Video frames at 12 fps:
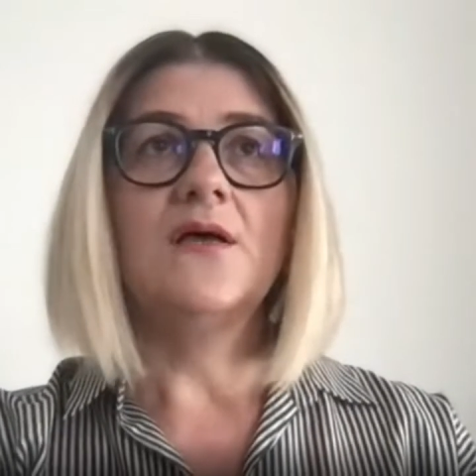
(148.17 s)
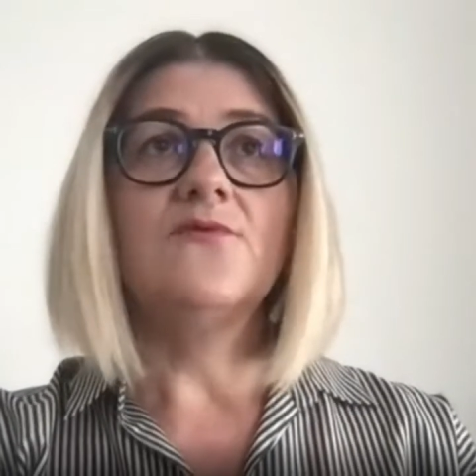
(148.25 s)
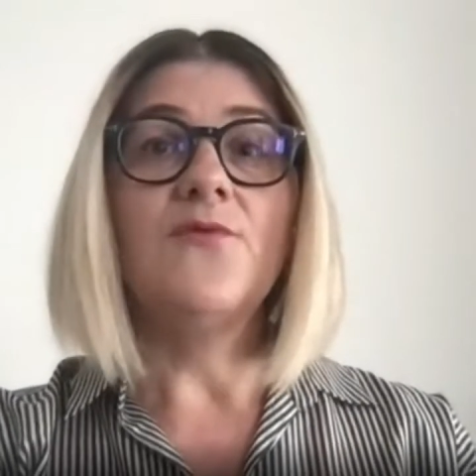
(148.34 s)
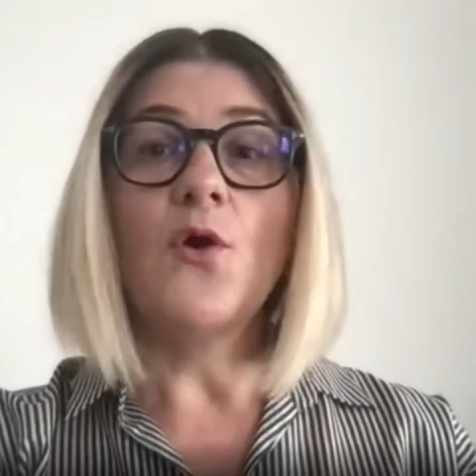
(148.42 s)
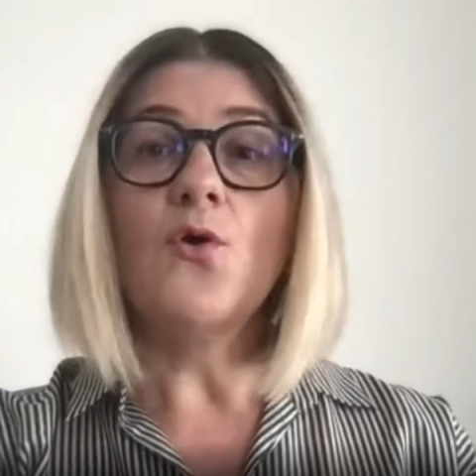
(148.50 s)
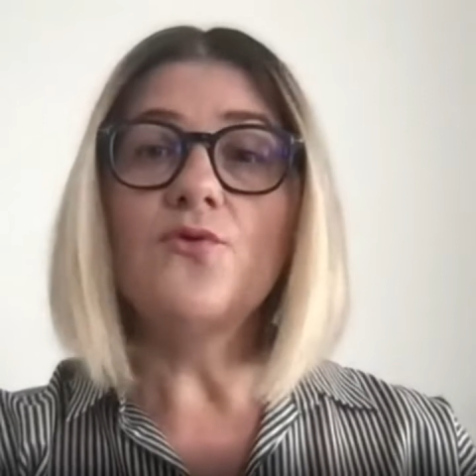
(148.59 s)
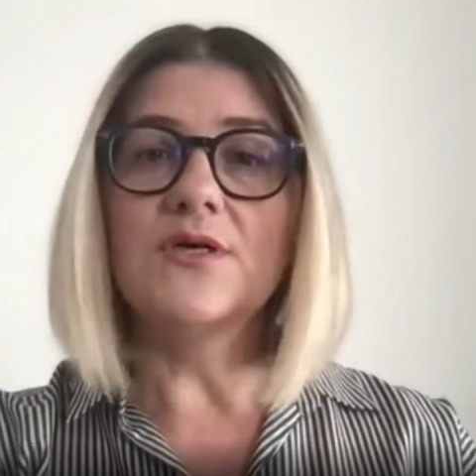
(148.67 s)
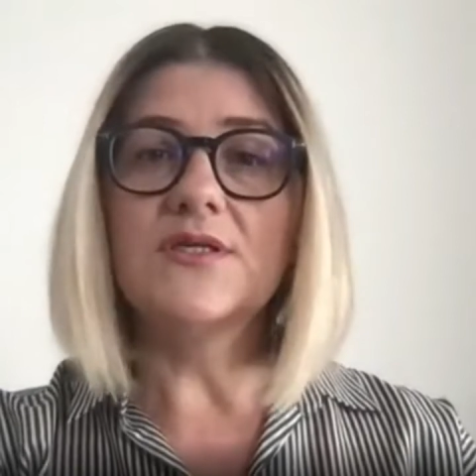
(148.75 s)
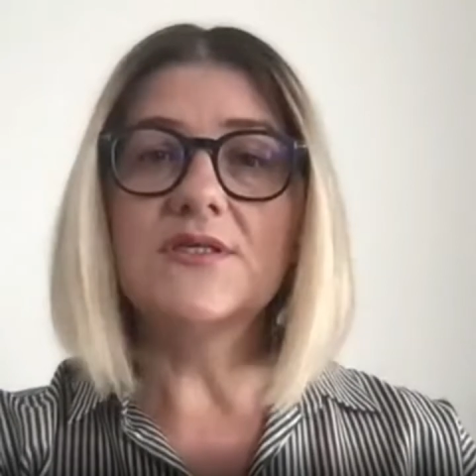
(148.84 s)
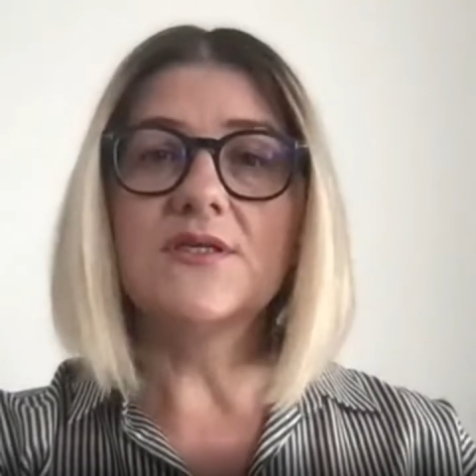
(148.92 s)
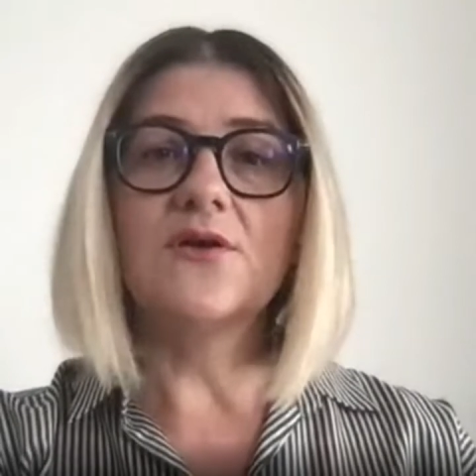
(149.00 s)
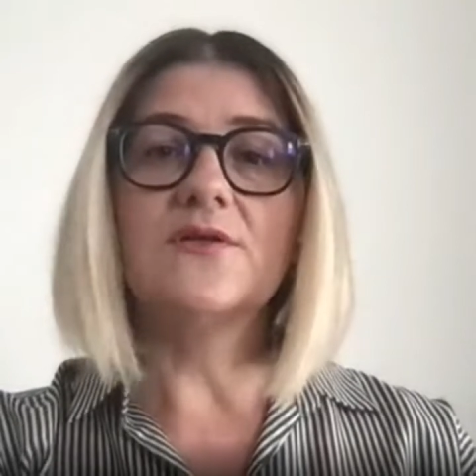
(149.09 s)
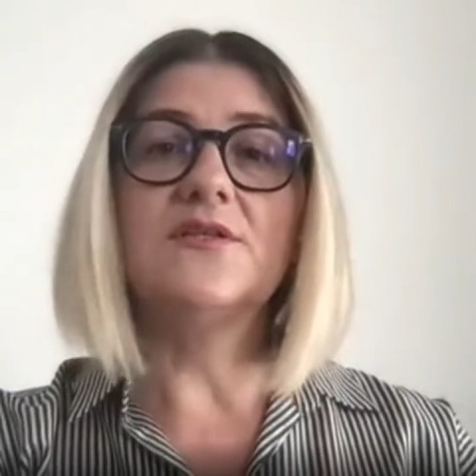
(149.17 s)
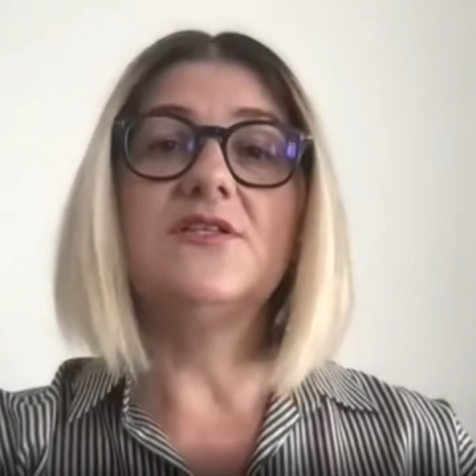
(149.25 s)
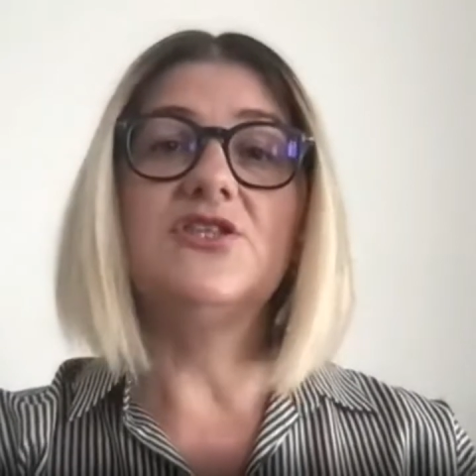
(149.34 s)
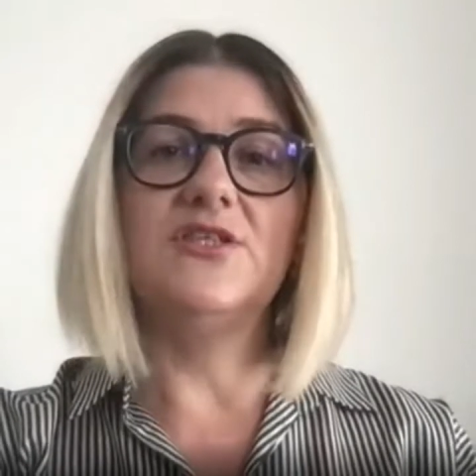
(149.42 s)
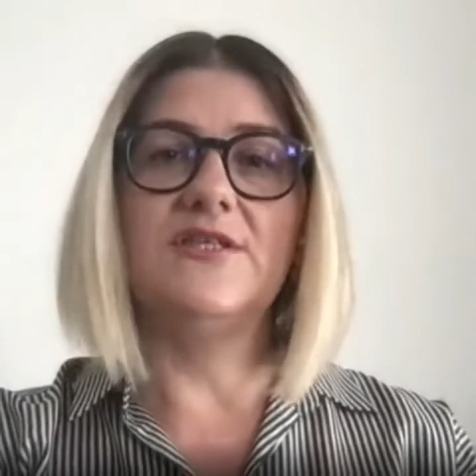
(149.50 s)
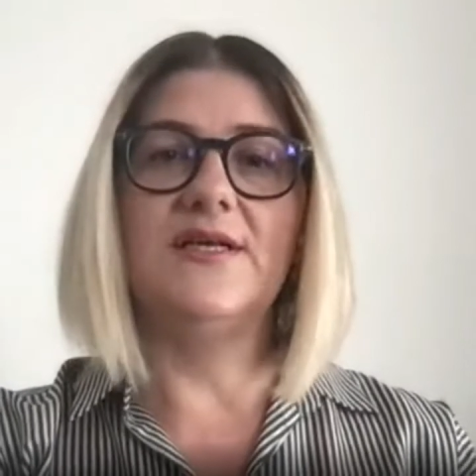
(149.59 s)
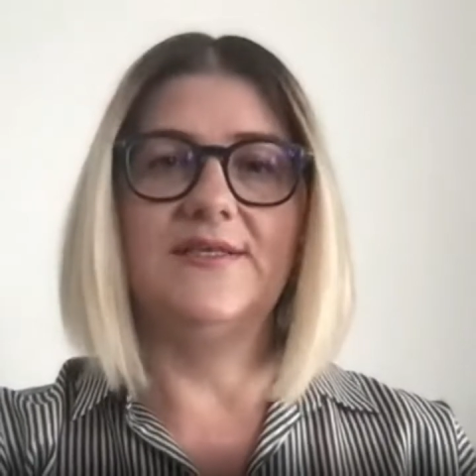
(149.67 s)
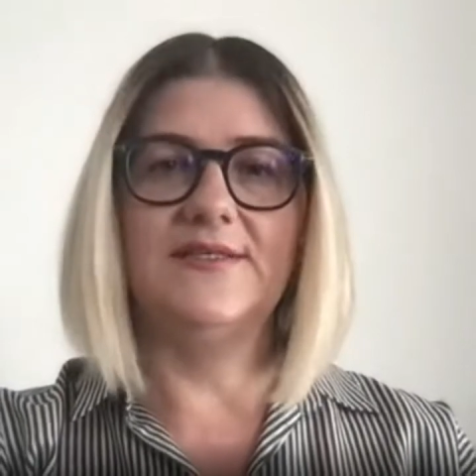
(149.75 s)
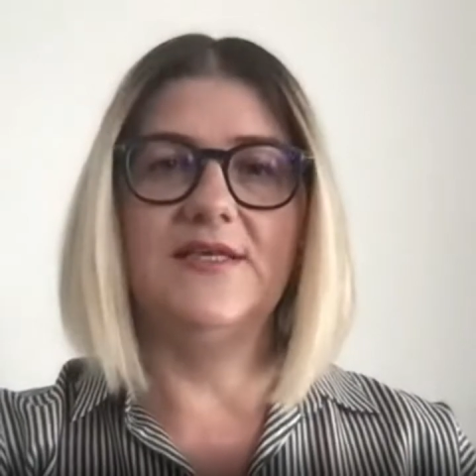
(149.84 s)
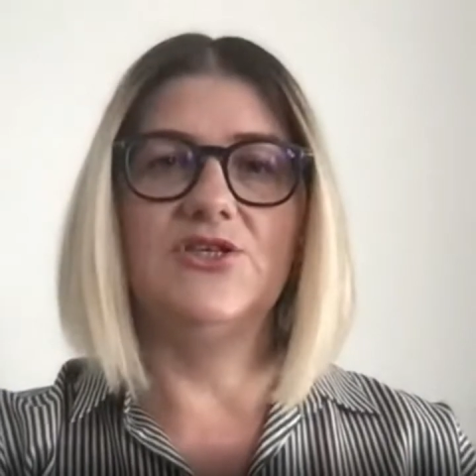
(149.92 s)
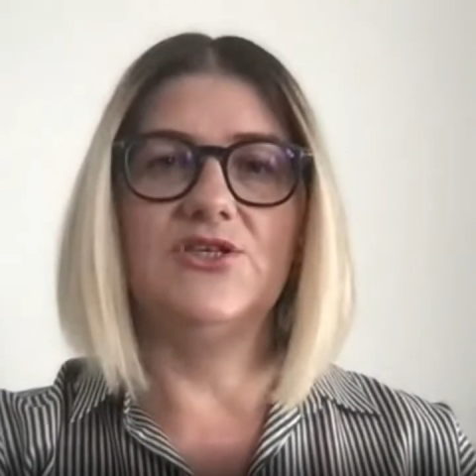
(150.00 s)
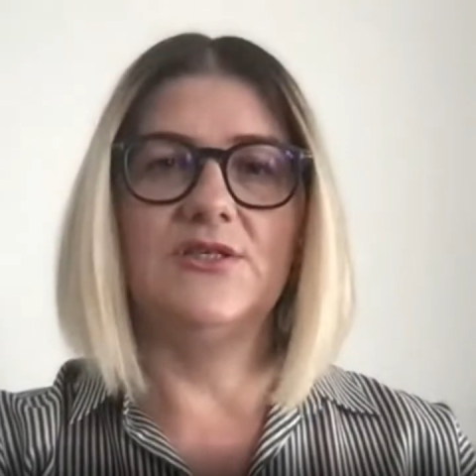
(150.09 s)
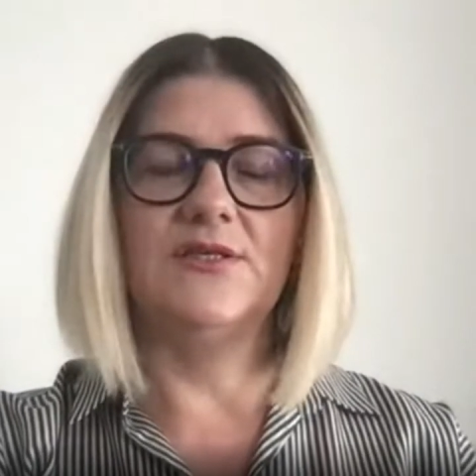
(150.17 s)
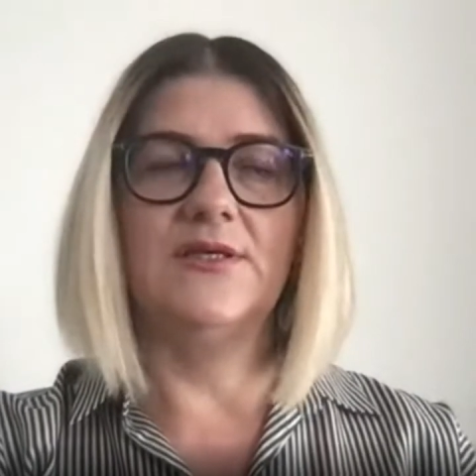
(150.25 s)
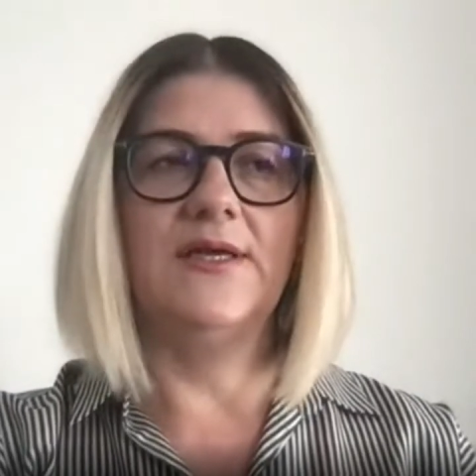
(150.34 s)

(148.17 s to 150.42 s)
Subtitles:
focus on the digitalization,